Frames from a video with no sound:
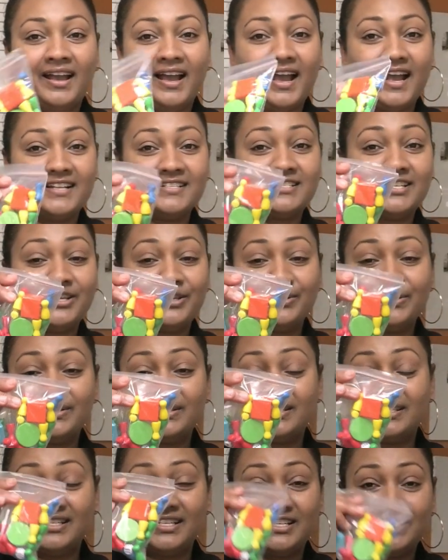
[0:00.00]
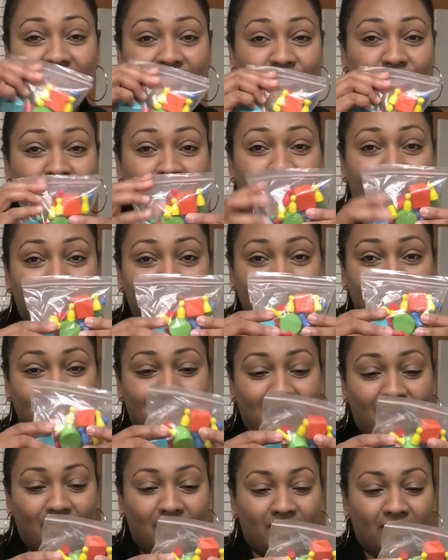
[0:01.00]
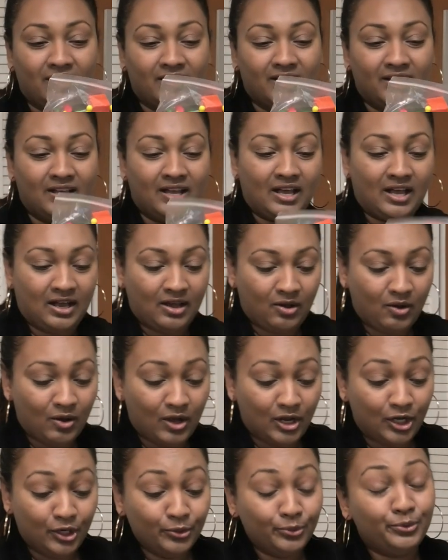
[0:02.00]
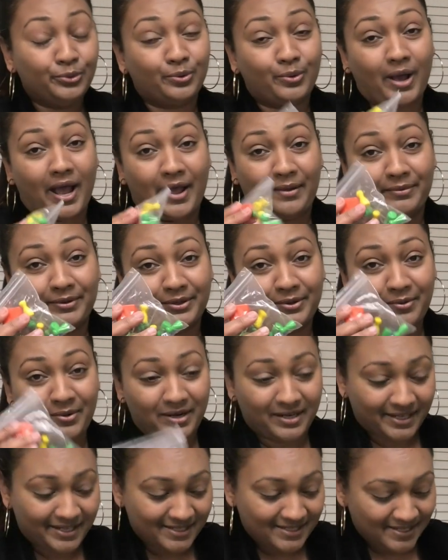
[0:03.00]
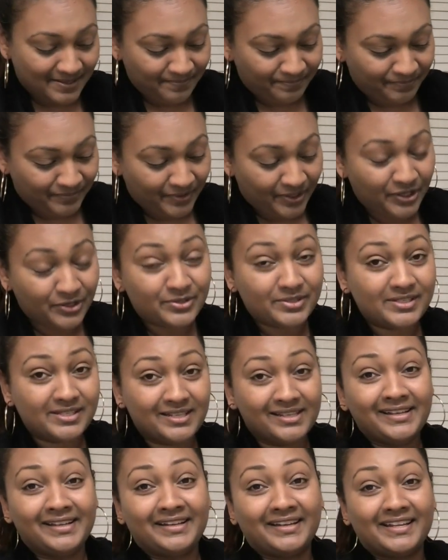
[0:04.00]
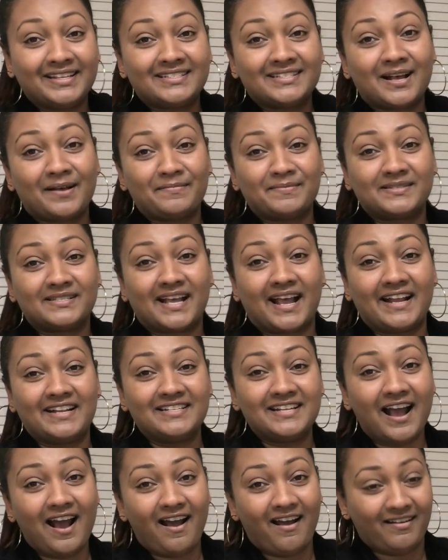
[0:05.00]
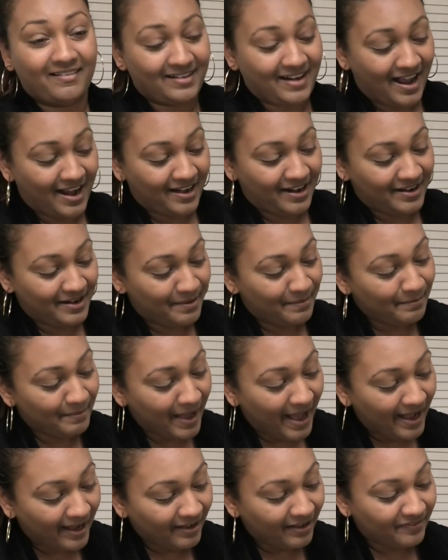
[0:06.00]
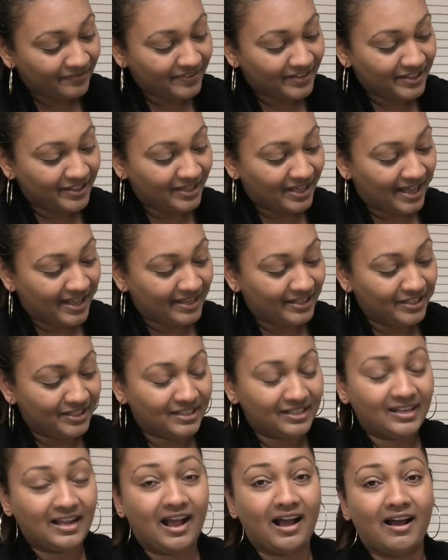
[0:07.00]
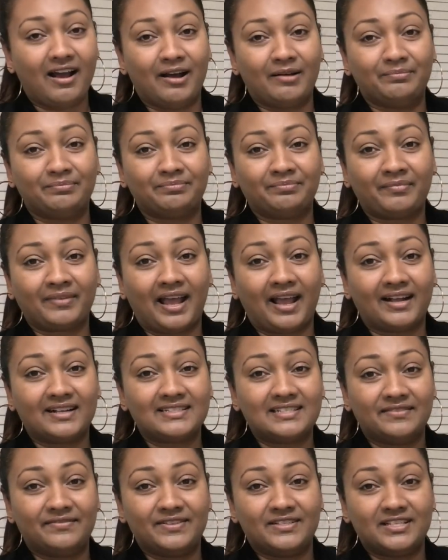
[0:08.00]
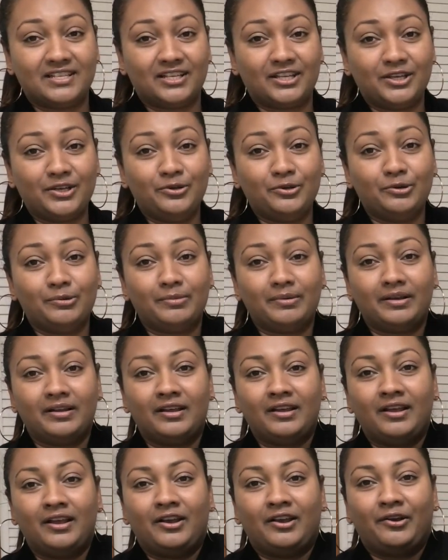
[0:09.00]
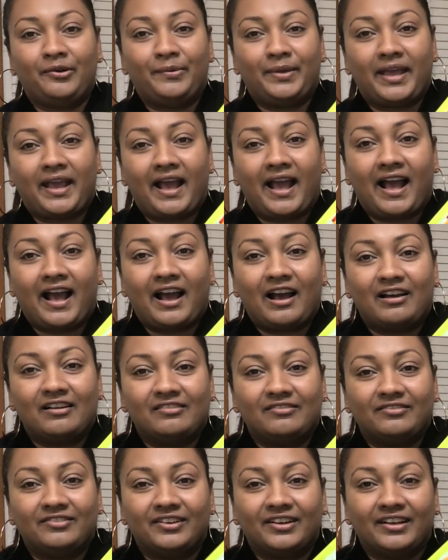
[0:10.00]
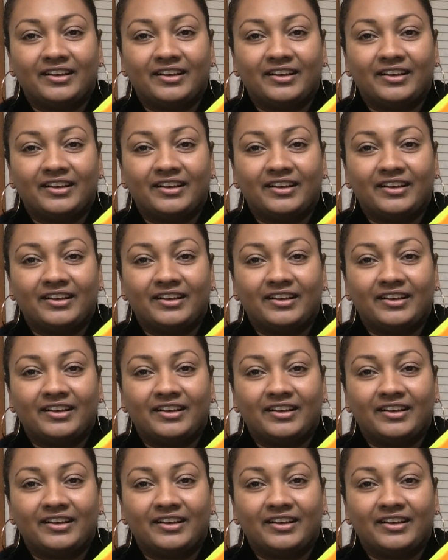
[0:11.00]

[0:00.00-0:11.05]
And to use these chess, or Ludo I would call it, you turn this upside down, and on the back of the activity cube we have